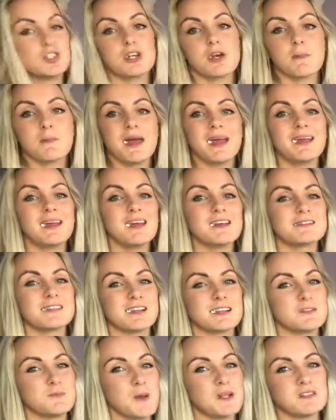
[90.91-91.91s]
You can make it as
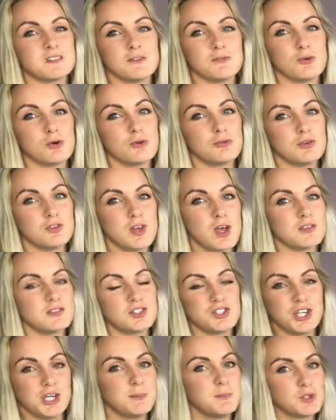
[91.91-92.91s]
expensive or as
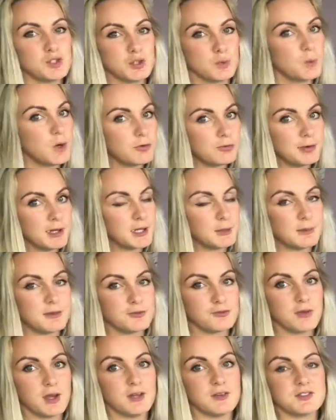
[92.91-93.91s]
cheap as you want really
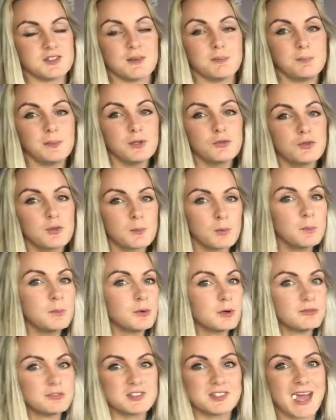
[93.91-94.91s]
with trainers and build them up
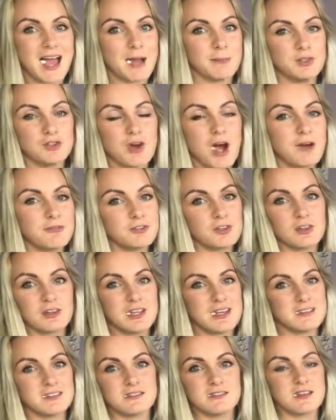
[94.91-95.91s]
over time. You don't have to
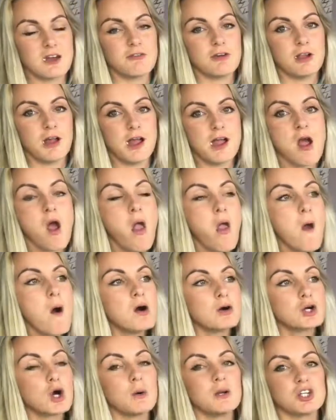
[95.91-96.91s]
necessarily
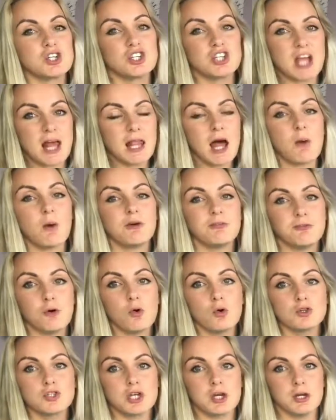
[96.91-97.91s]
go and shell out a
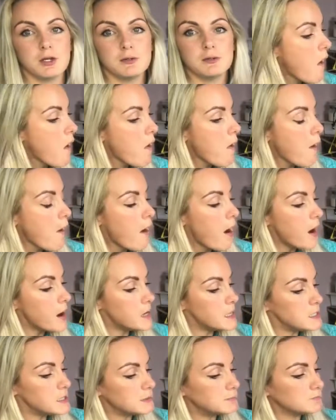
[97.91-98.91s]
fortune.
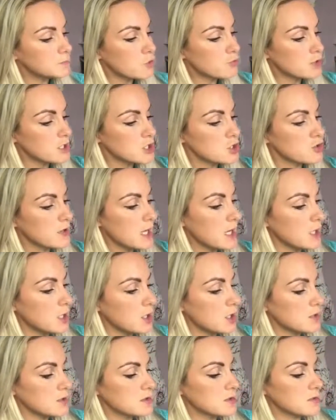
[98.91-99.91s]
Running
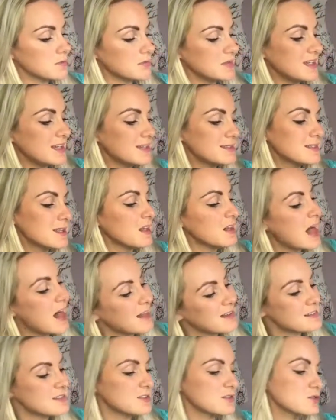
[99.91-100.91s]
trainers, these are
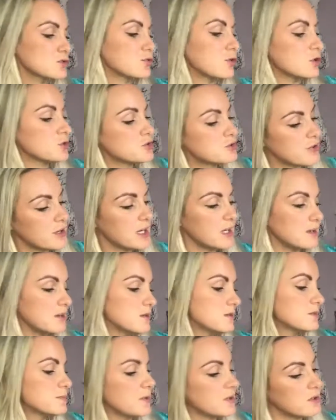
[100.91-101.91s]
classed as cross
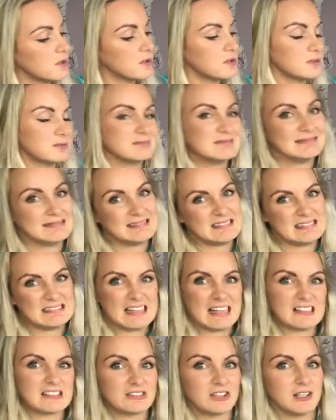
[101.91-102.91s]
trainers, but
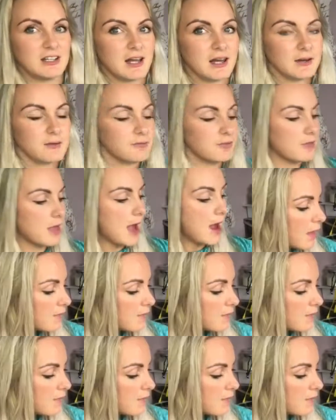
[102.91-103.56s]
I don't really like them for that.